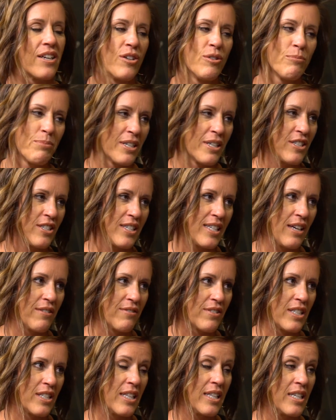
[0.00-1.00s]
and open
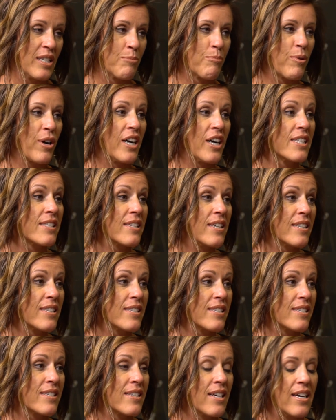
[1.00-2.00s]
ourselves to this
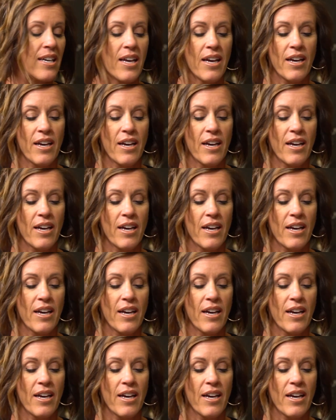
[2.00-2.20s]
process